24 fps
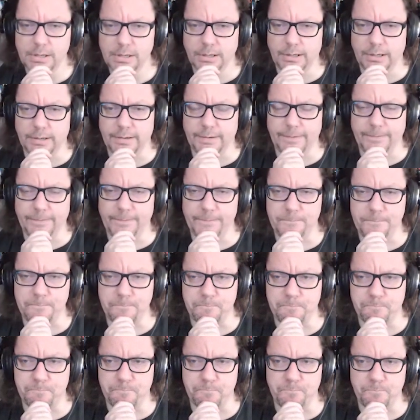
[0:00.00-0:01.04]

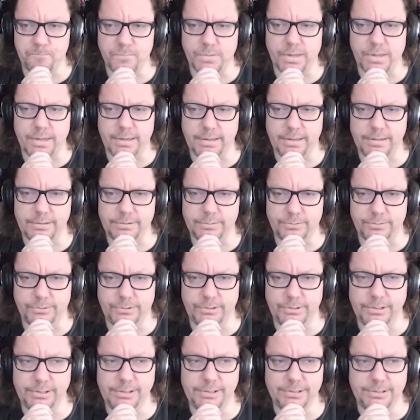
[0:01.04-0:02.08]
And
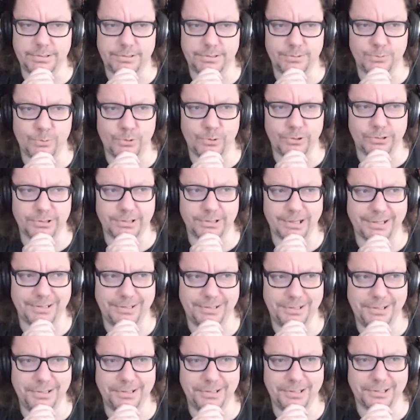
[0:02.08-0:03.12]
this was, I
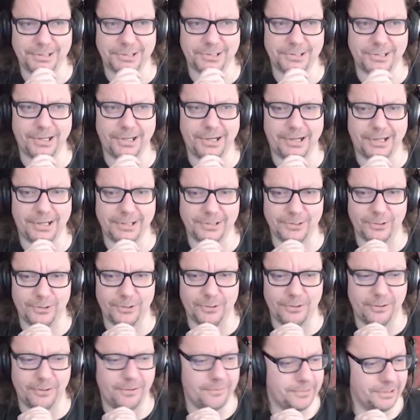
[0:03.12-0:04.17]
think, the start
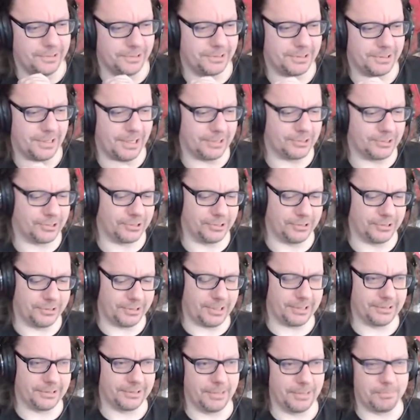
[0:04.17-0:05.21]
of discussion
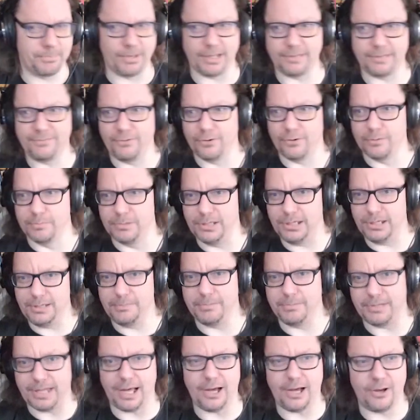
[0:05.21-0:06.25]
that the platform
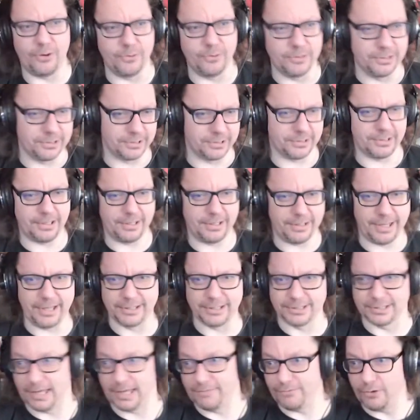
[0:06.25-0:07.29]
team now is the
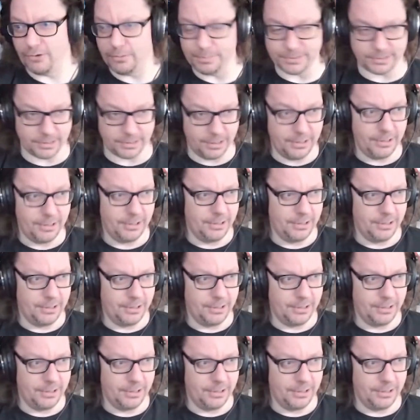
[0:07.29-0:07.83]
next DevOps,